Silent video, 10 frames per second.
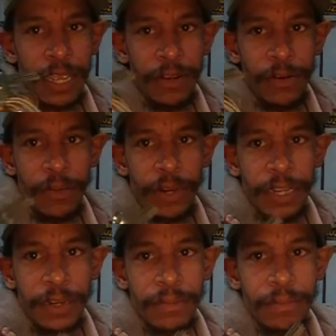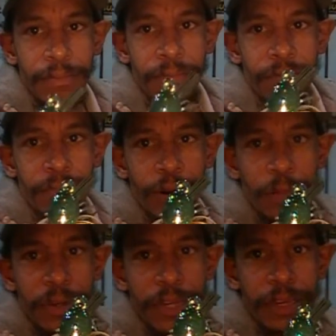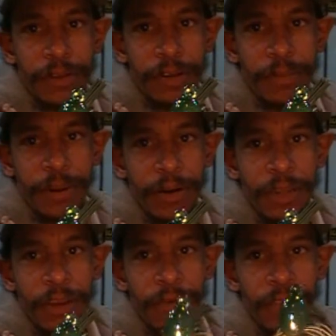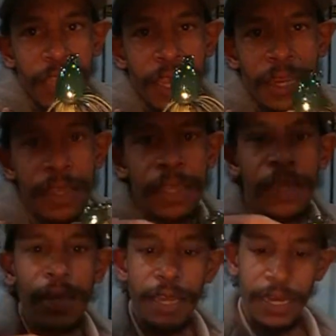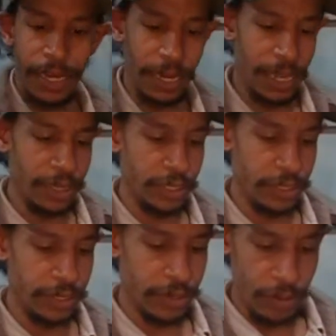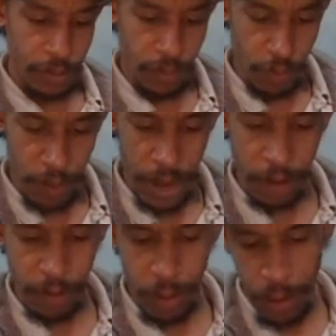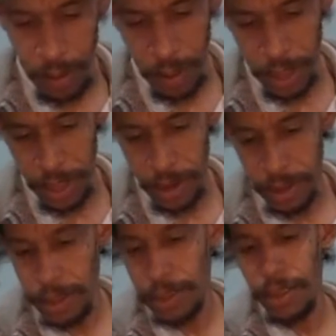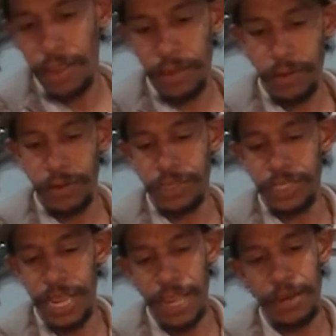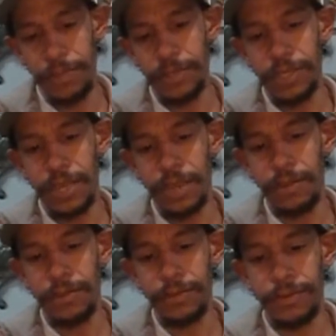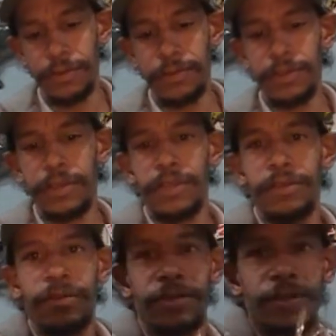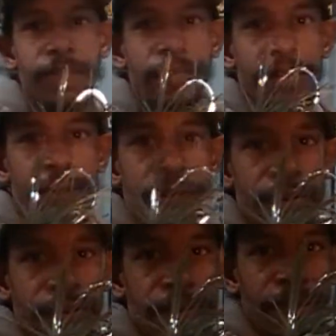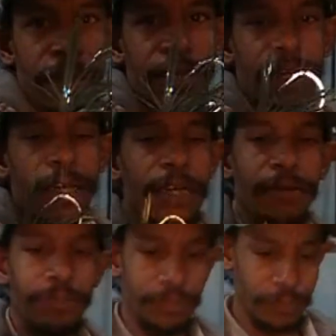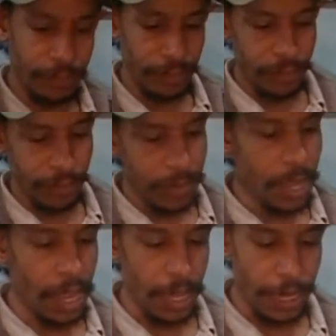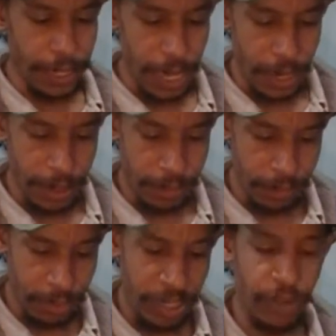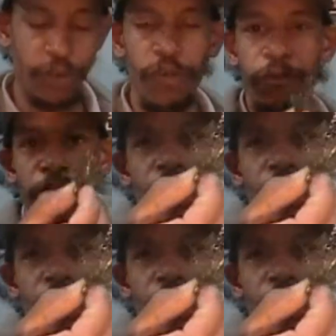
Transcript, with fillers: head, you're running perpendicular, not parallel with the head. Nice round ball head, good stand-up style. Stands up just like so. I like that. Big, goofy,